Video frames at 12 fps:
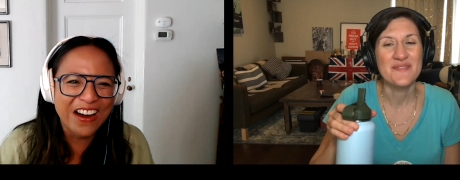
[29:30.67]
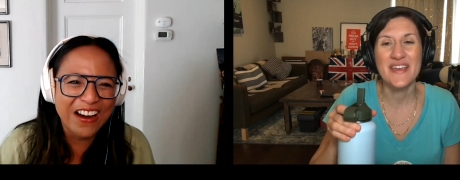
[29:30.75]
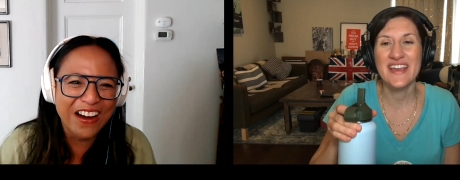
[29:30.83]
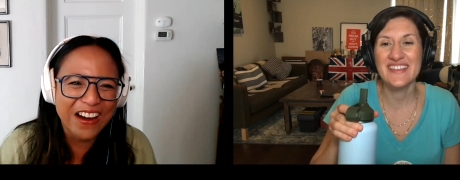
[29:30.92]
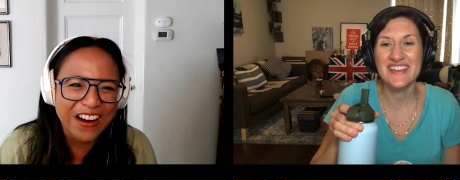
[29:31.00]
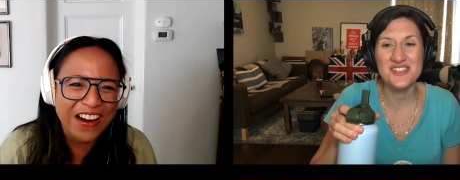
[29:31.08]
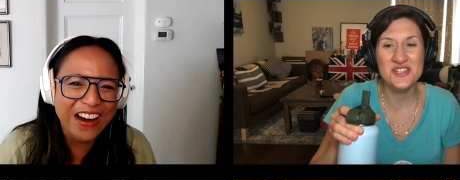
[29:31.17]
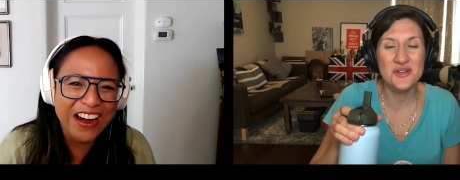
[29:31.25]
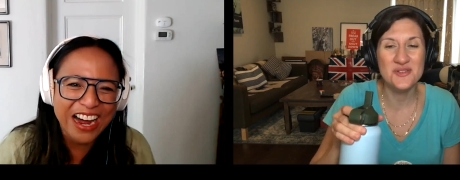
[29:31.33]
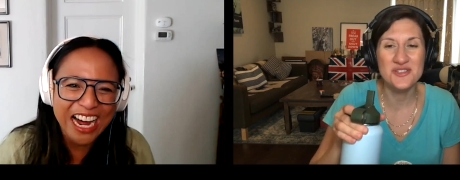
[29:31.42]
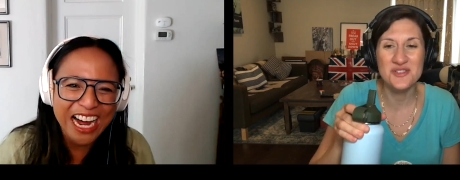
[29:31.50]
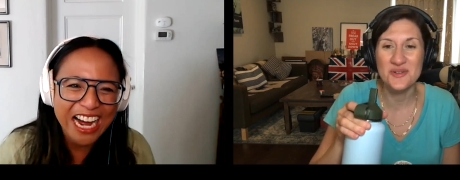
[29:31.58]
Speaker 1: man, that
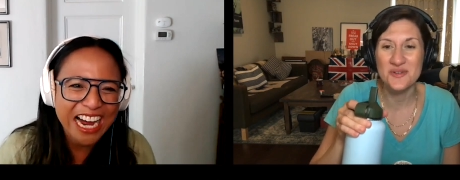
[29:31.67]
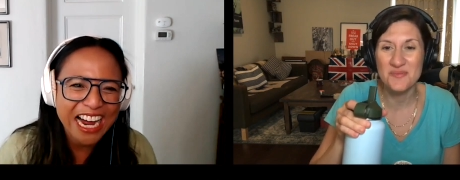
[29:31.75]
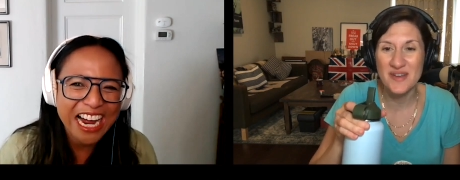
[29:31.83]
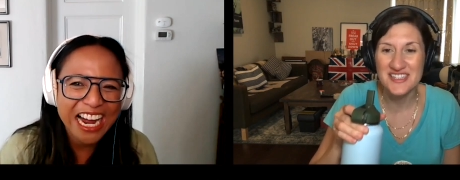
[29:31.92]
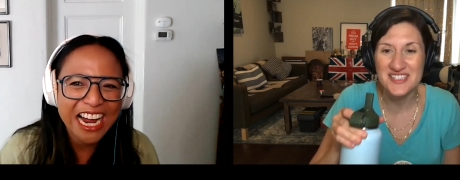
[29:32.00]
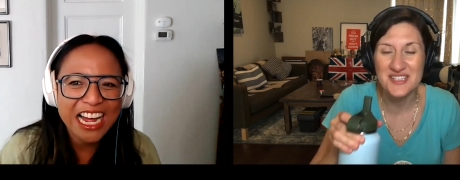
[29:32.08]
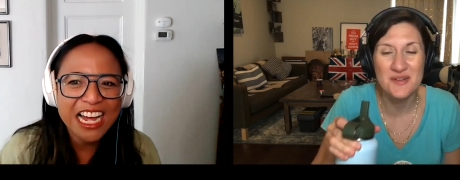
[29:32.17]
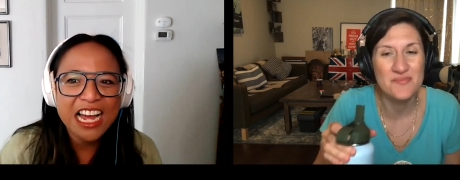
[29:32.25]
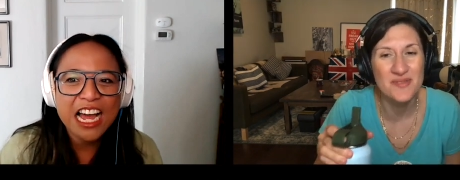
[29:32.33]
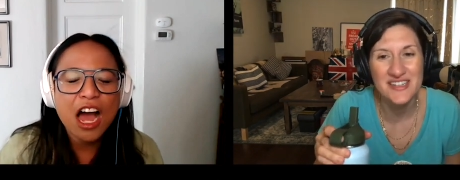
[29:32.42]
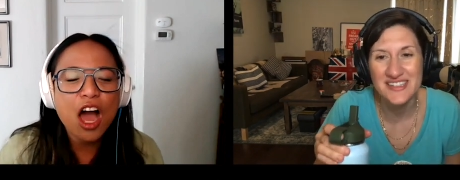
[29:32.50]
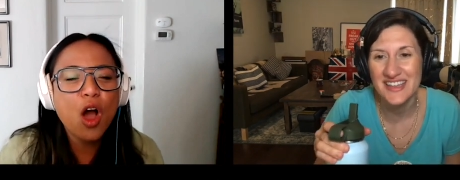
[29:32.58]
show is so messed up.
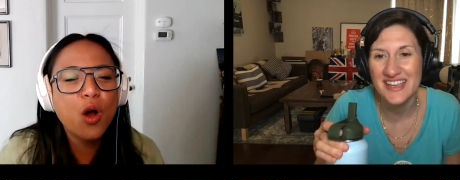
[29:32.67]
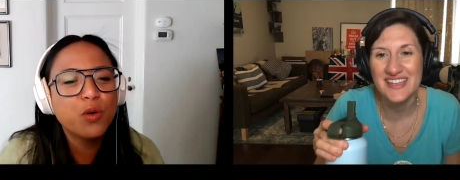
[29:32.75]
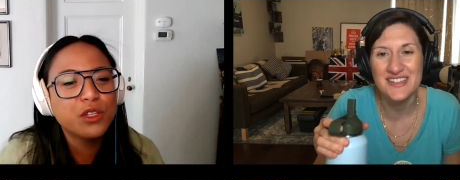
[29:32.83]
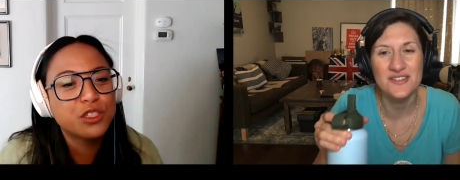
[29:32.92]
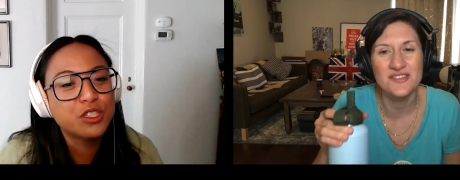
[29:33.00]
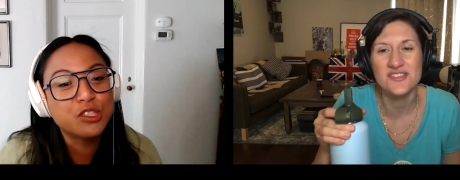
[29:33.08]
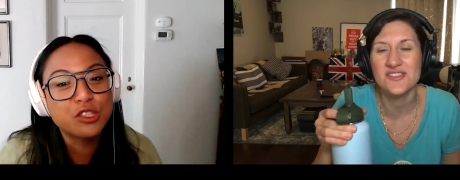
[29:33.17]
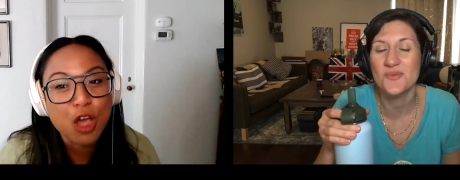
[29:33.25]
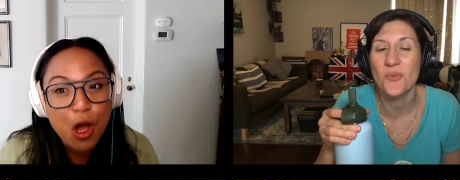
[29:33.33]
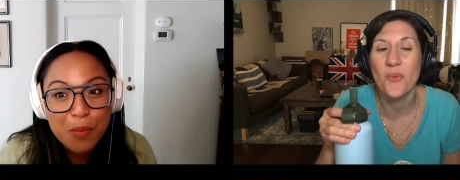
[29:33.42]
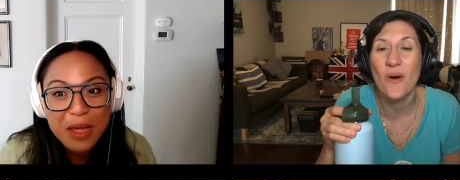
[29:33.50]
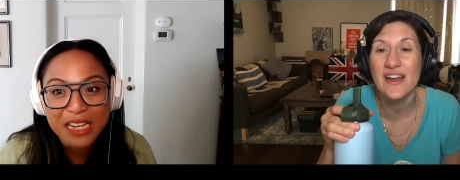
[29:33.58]
But oh, like, oh, it was
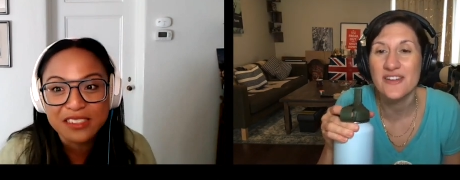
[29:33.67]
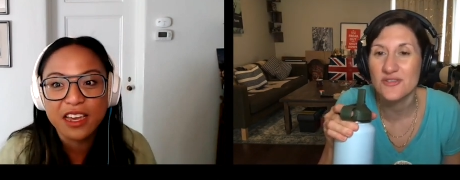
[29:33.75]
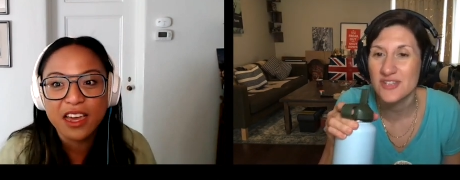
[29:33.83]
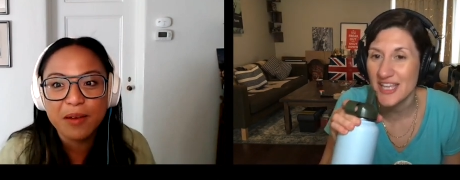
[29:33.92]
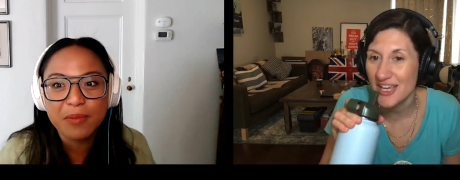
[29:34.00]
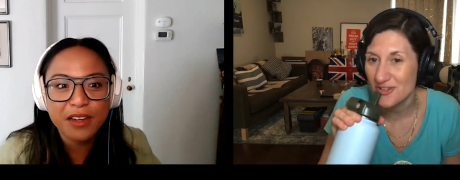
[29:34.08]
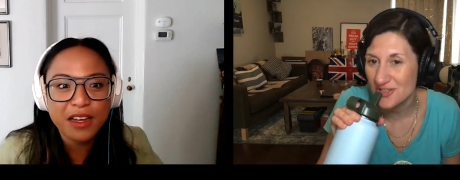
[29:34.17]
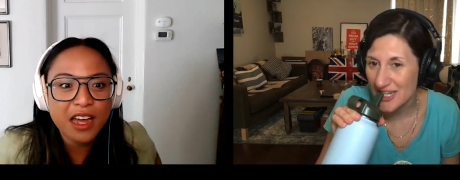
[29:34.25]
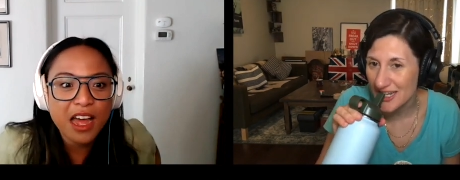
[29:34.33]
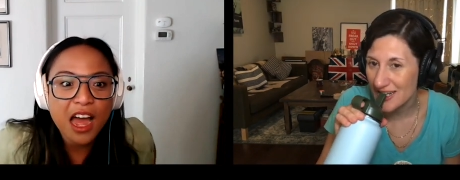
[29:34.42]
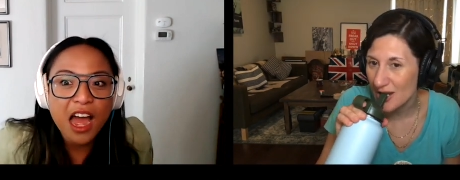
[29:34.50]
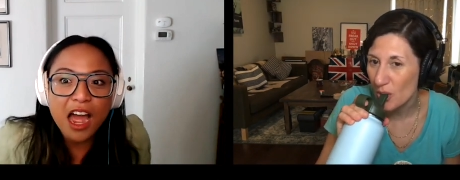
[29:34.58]
so messed up.
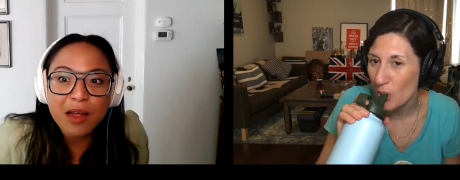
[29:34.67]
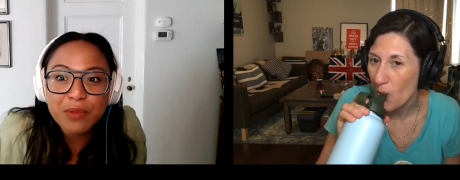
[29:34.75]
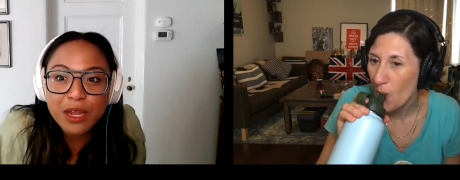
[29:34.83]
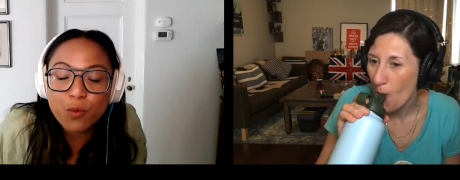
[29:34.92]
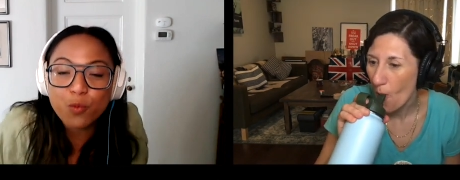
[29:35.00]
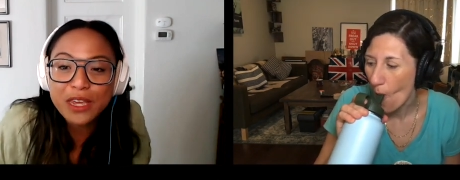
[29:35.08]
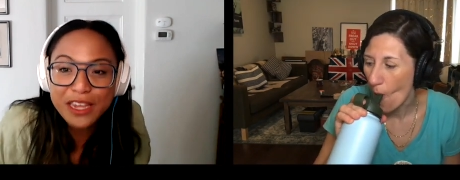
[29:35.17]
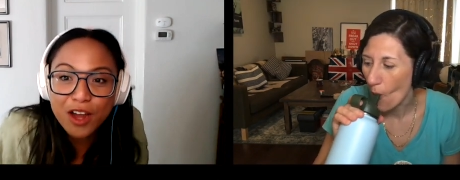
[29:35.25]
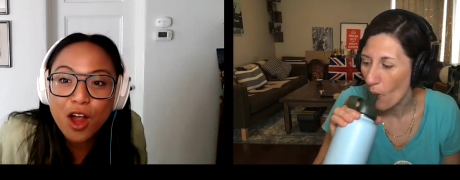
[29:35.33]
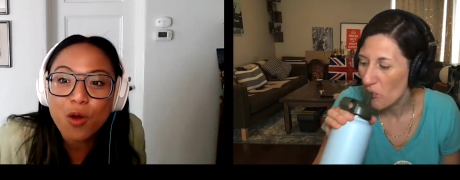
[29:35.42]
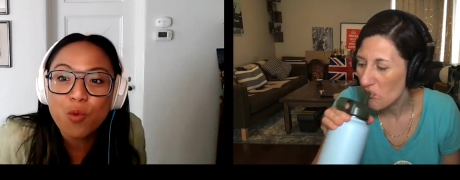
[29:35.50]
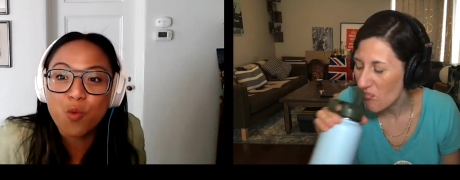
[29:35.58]
Entertaining. I'm
Speaker 2: like,
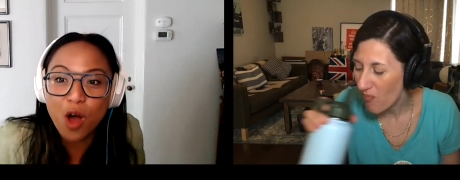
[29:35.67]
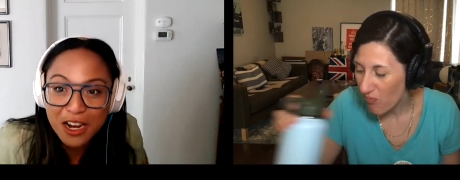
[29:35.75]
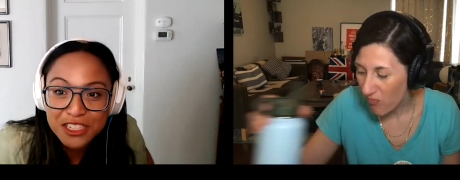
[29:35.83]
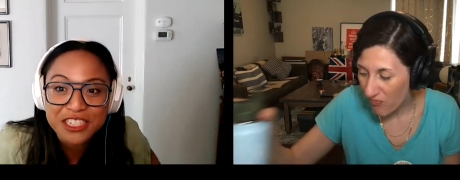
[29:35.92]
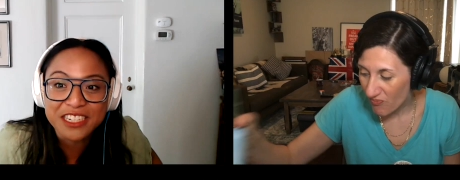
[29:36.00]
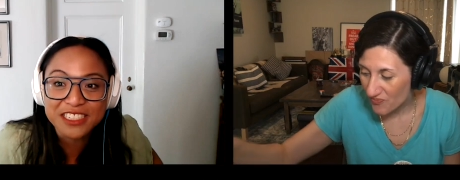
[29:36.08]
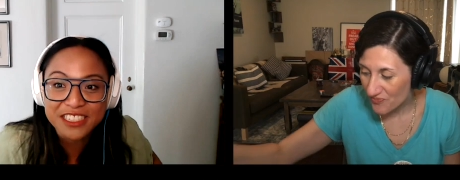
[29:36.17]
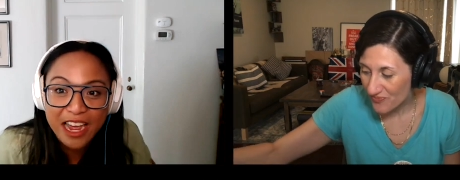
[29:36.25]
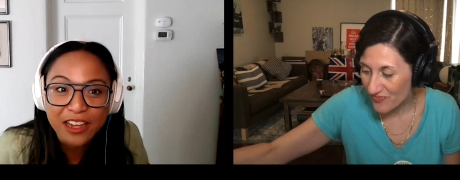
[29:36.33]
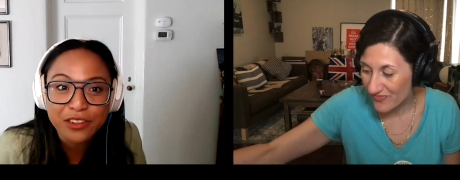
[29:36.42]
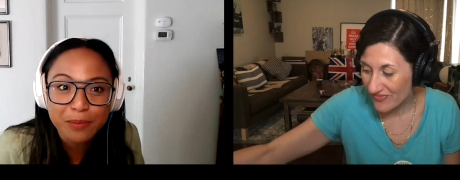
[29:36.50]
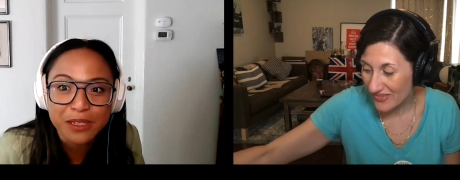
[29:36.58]
we are watching
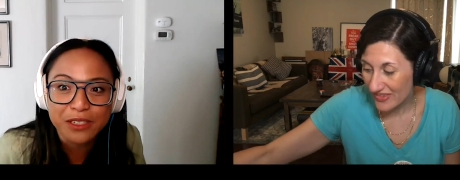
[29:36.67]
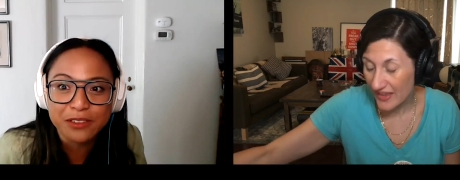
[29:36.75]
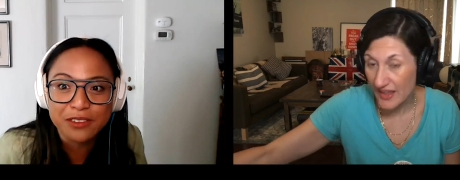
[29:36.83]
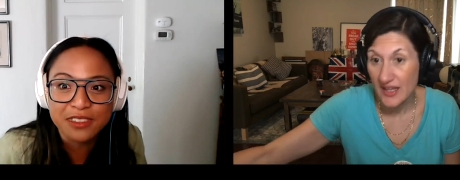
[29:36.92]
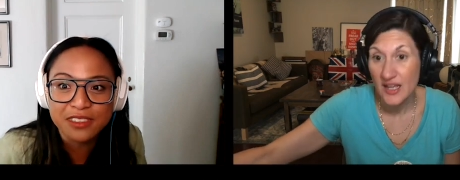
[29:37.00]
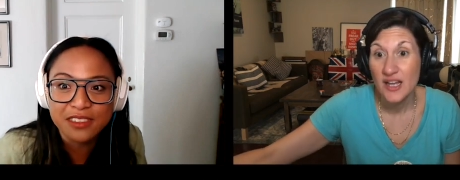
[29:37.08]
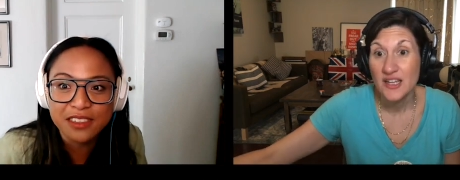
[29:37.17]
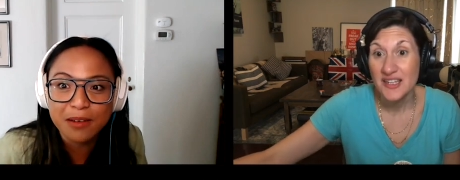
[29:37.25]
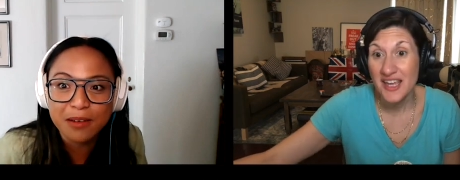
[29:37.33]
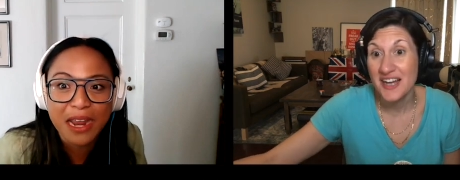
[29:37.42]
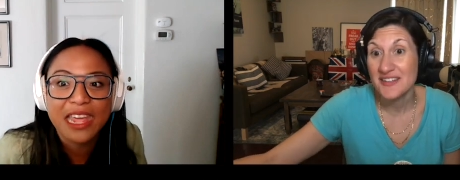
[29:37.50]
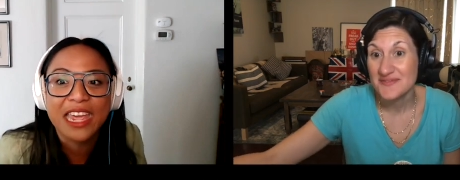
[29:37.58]
child abuse,
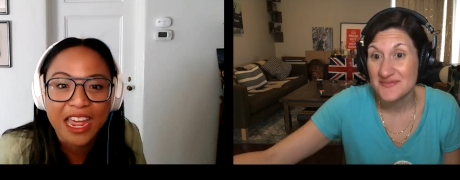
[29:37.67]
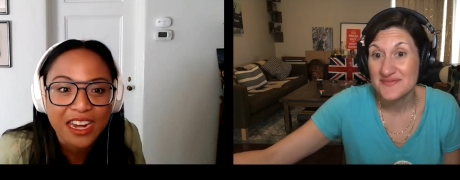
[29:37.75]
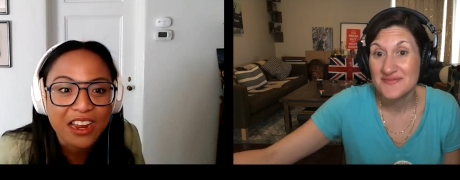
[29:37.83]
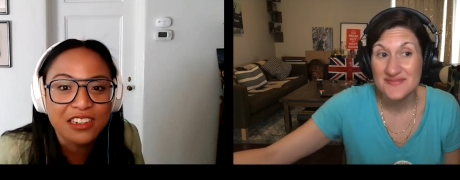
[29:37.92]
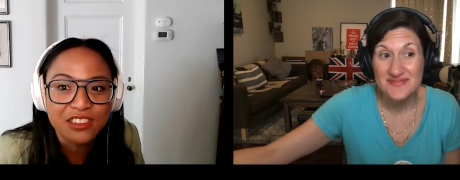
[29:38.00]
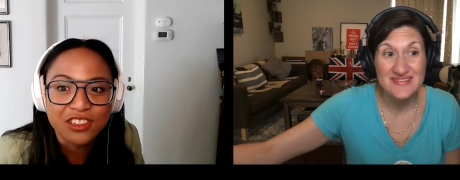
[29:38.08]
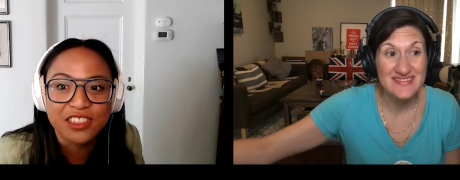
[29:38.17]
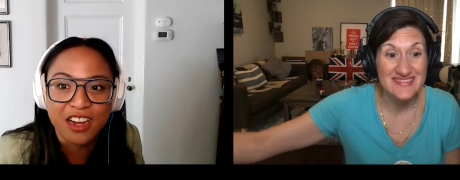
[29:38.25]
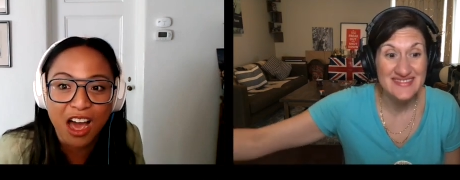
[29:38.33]
yeah. but I cannot turn it